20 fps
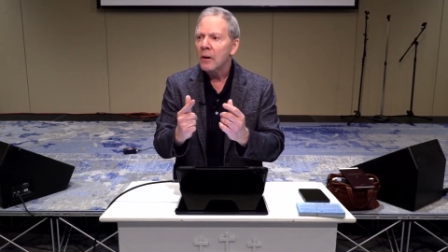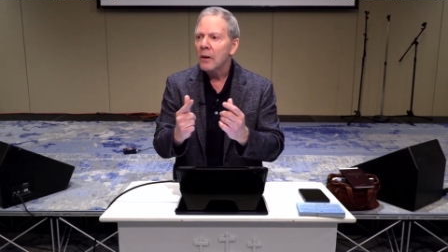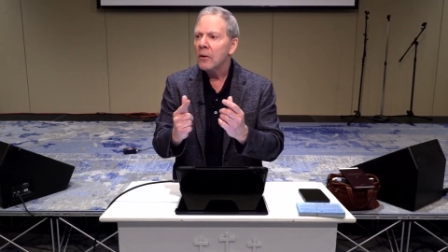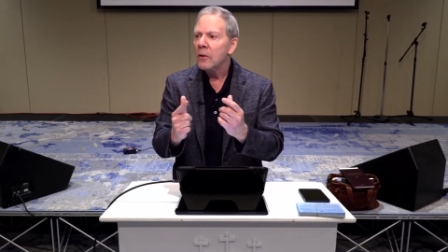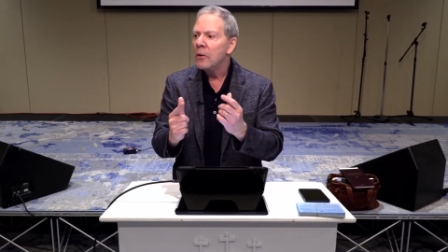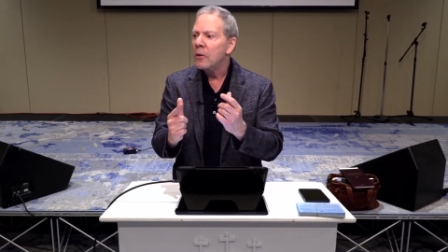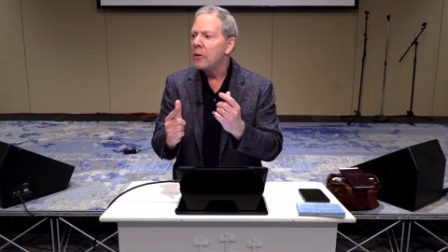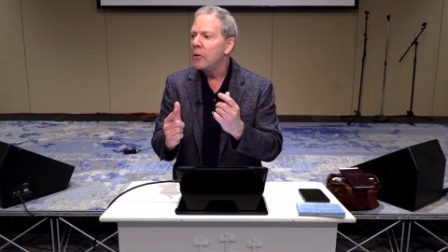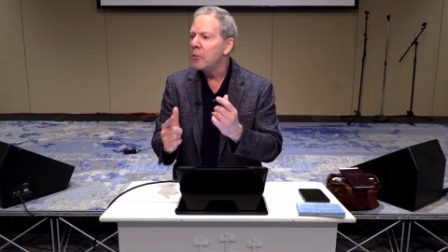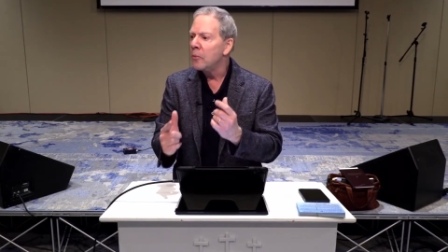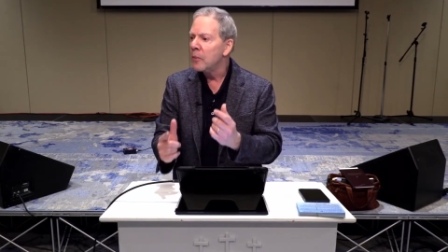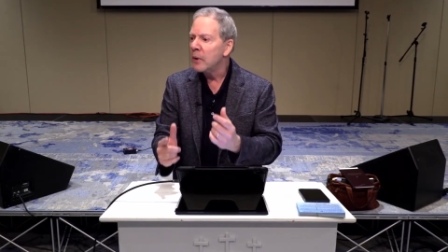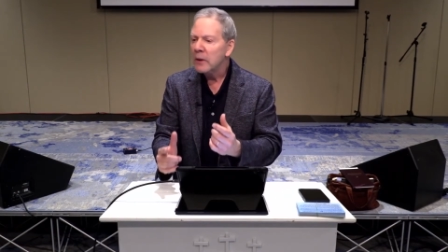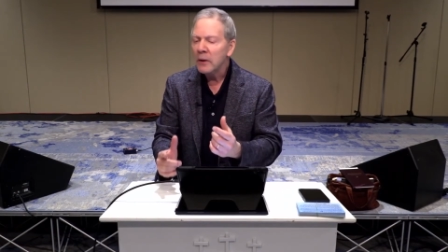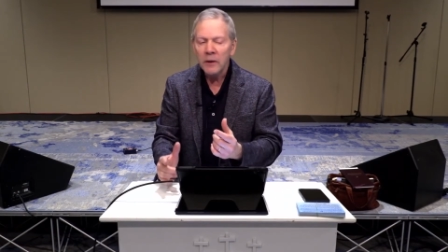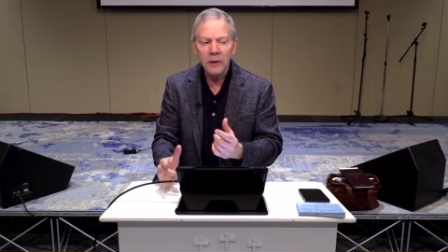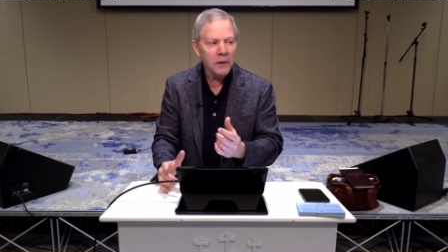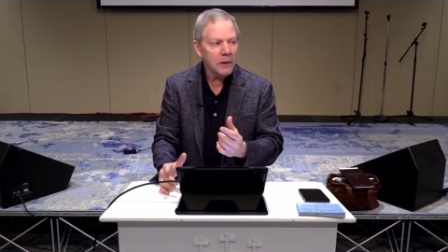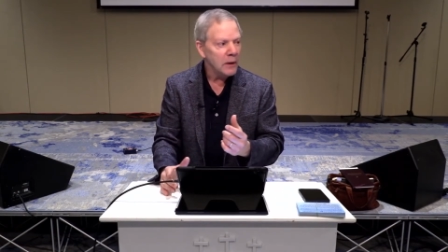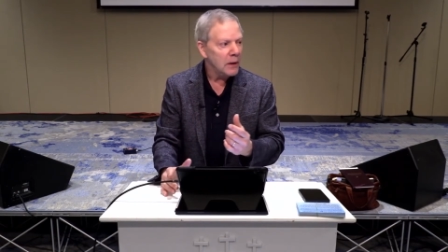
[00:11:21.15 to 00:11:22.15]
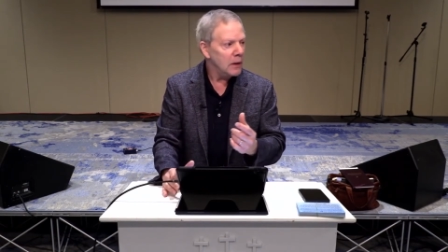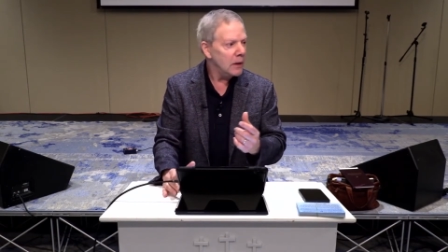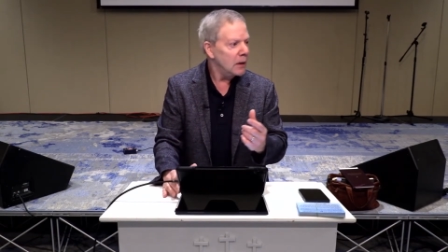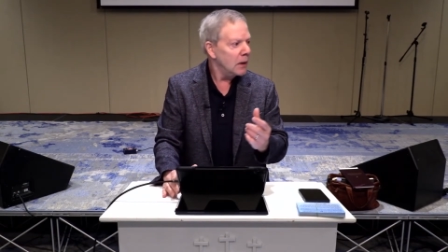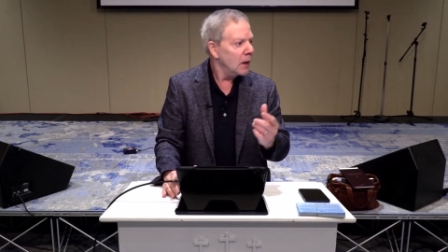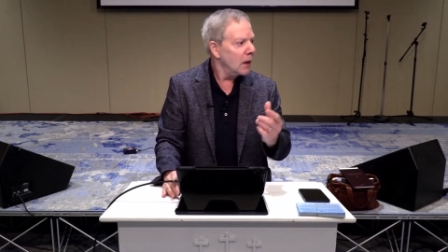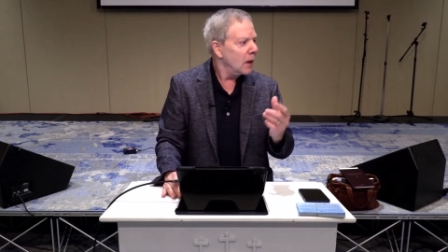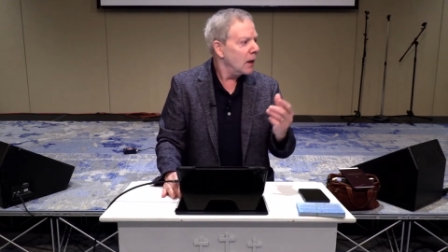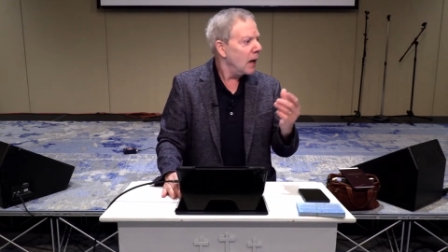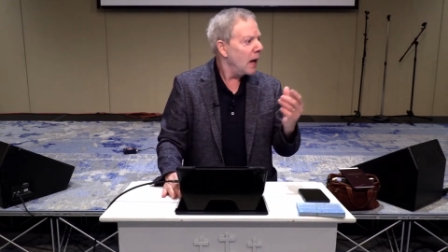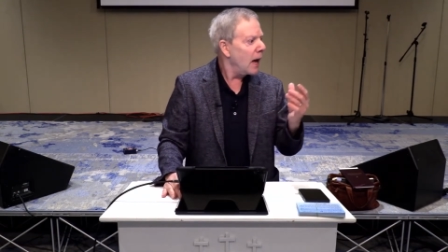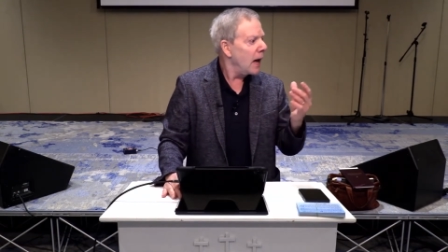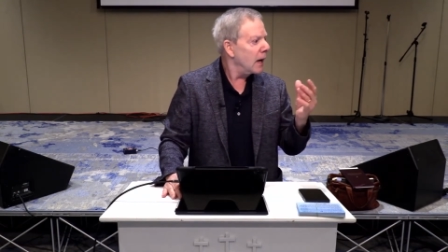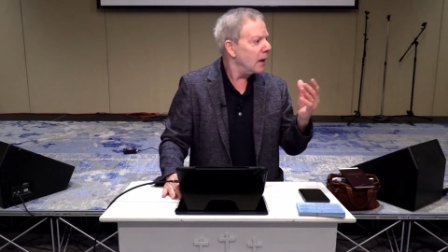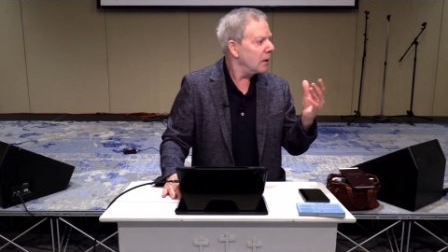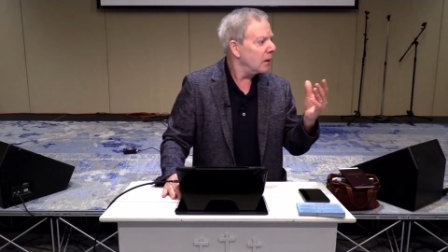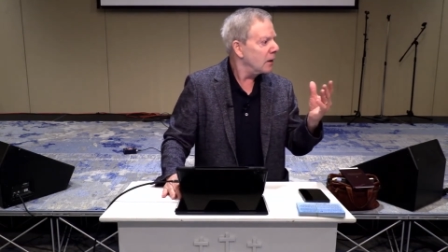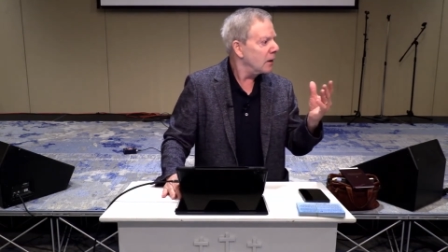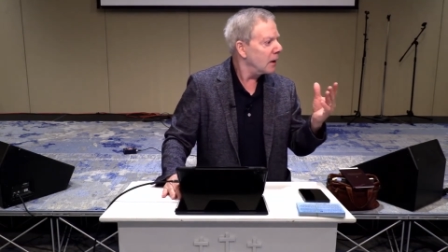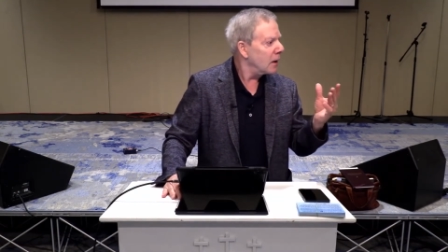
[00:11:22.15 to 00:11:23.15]
humility
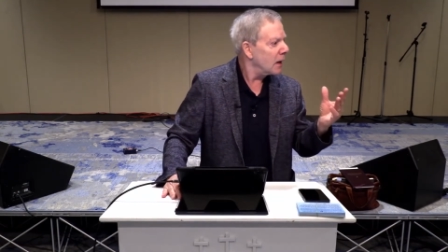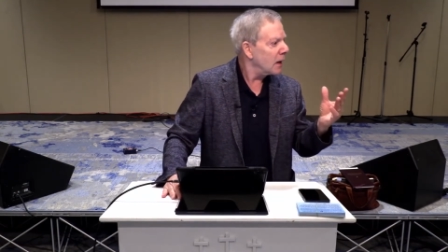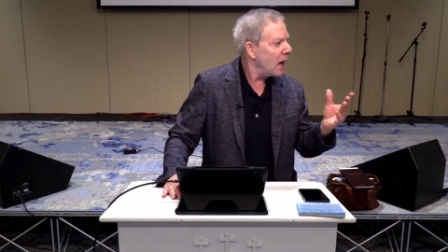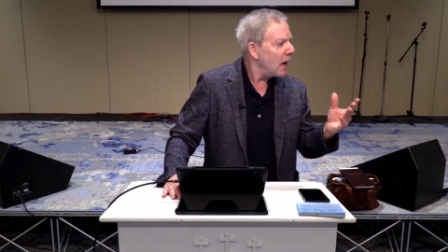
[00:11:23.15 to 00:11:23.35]
and